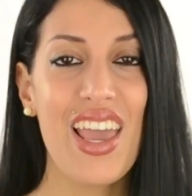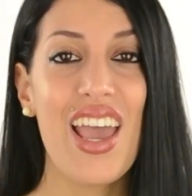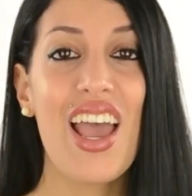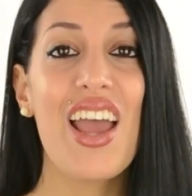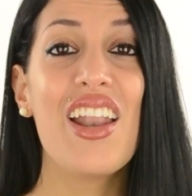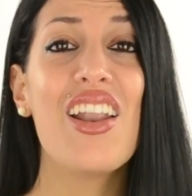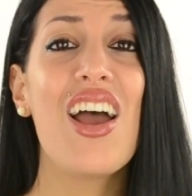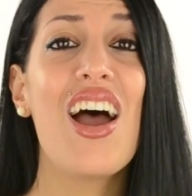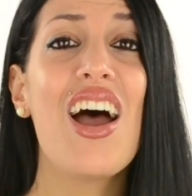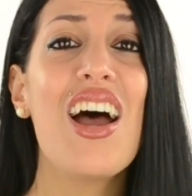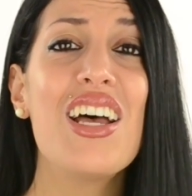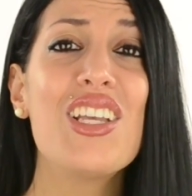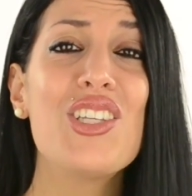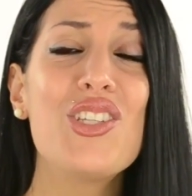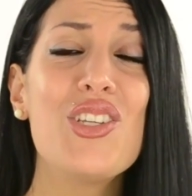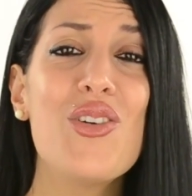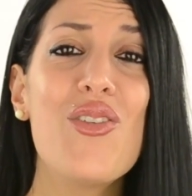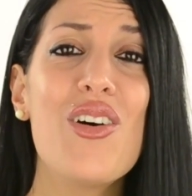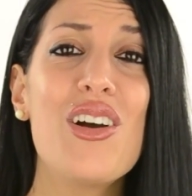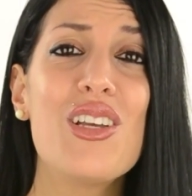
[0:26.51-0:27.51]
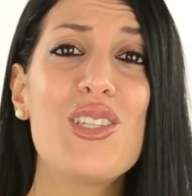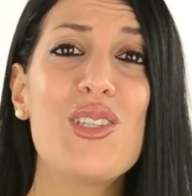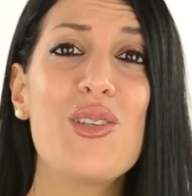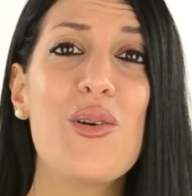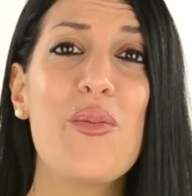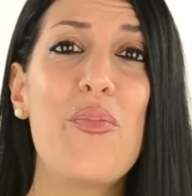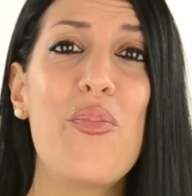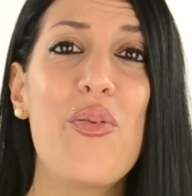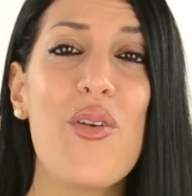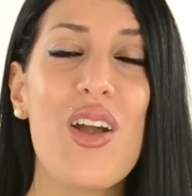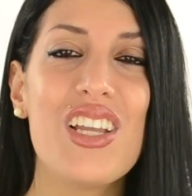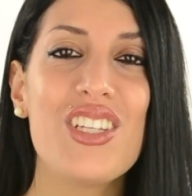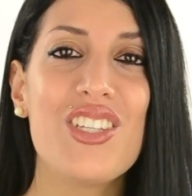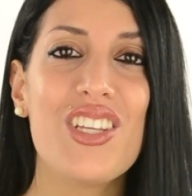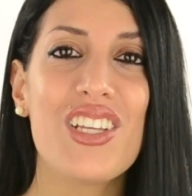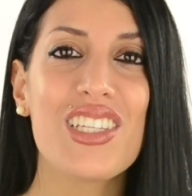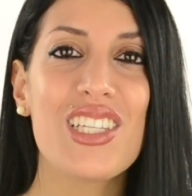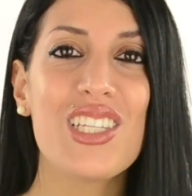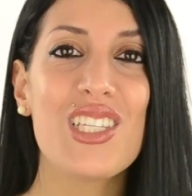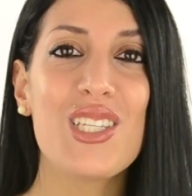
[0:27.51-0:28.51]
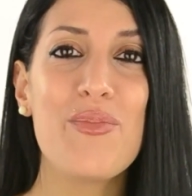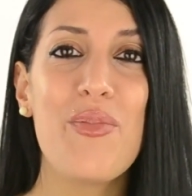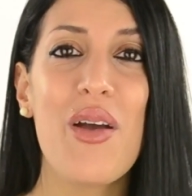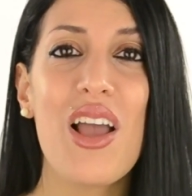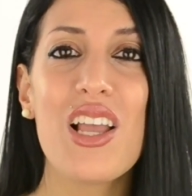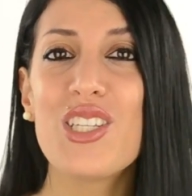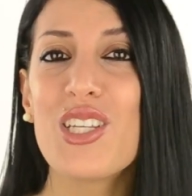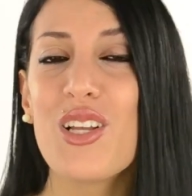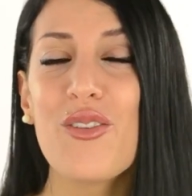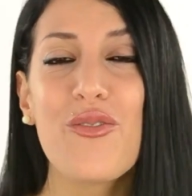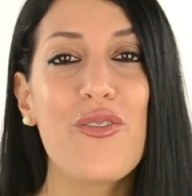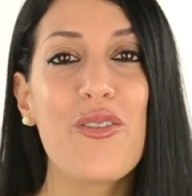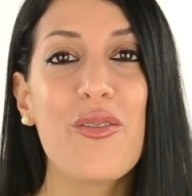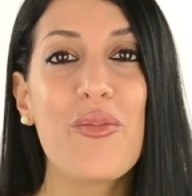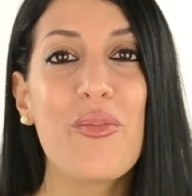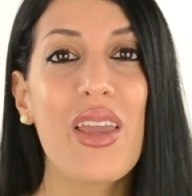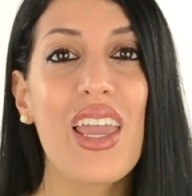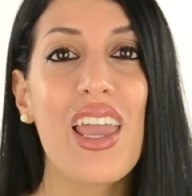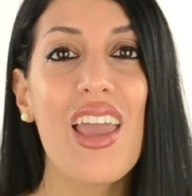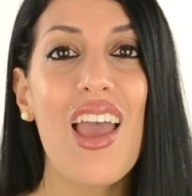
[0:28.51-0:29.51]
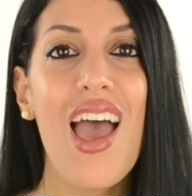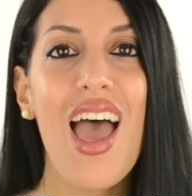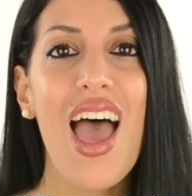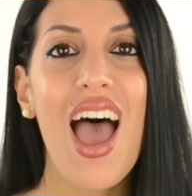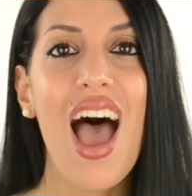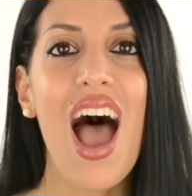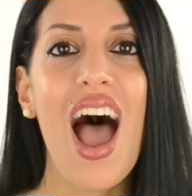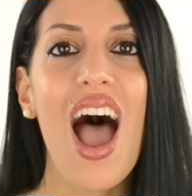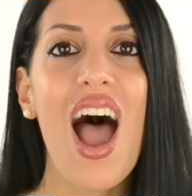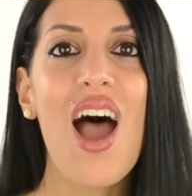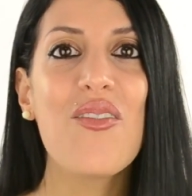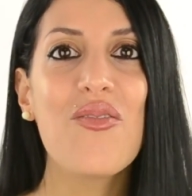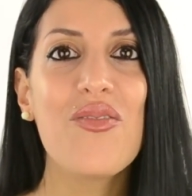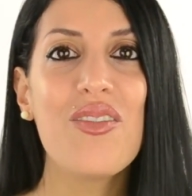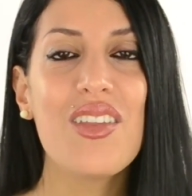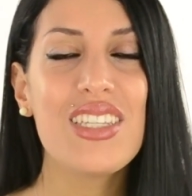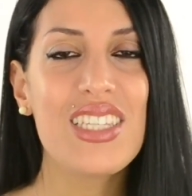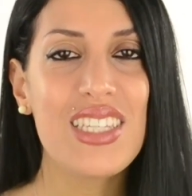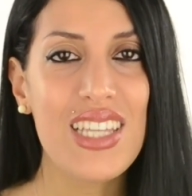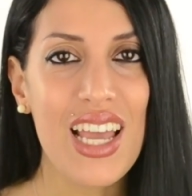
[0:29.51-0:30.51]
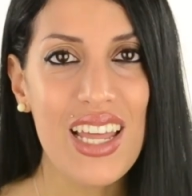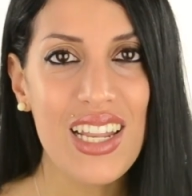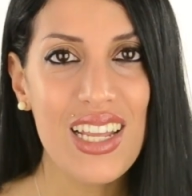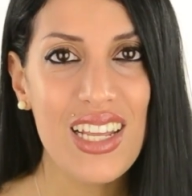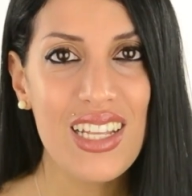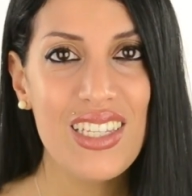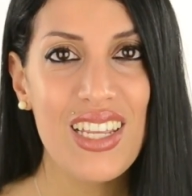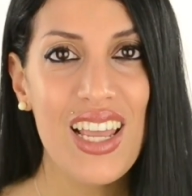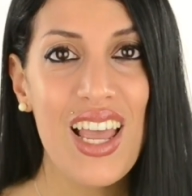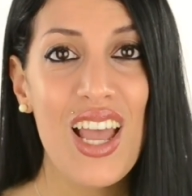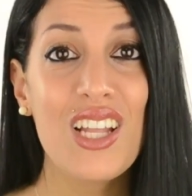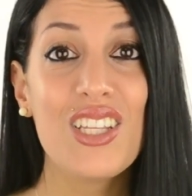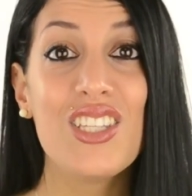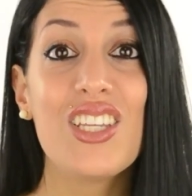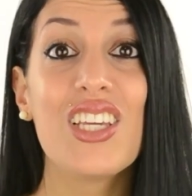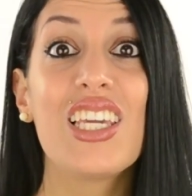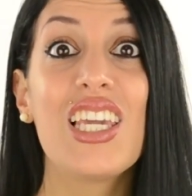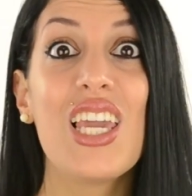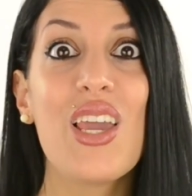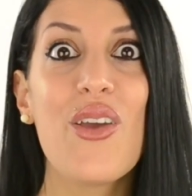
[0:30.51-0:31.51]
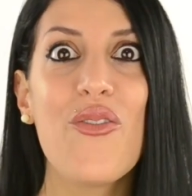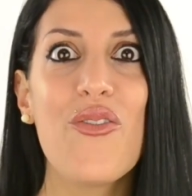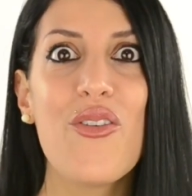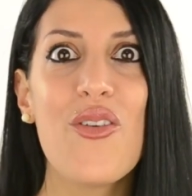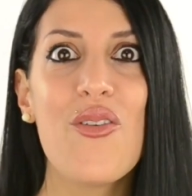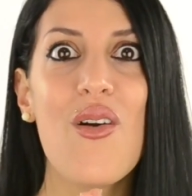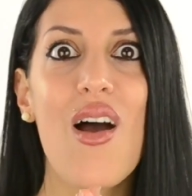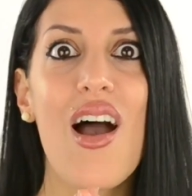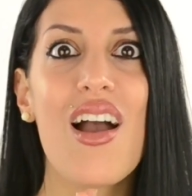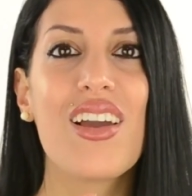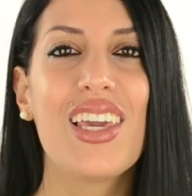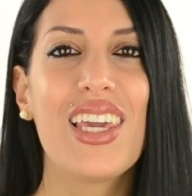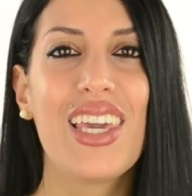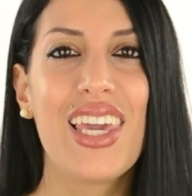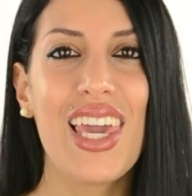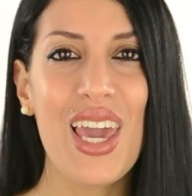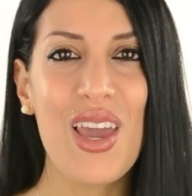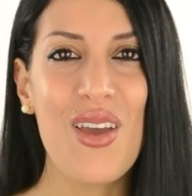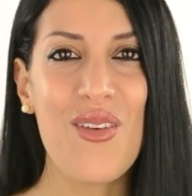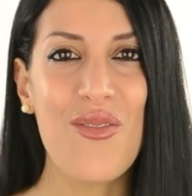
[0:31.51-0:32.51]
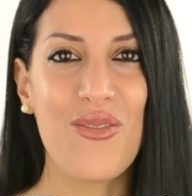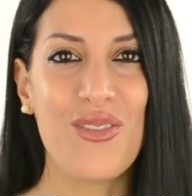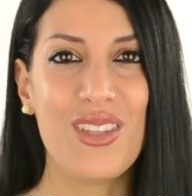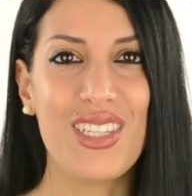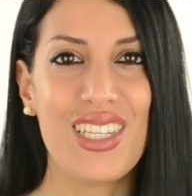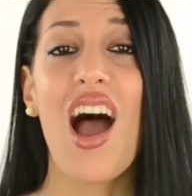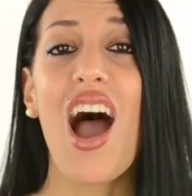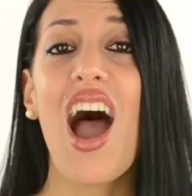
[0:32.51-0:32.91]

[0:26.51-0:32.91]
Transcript: And as you are so precious and special for me, I've decided to give you a gift.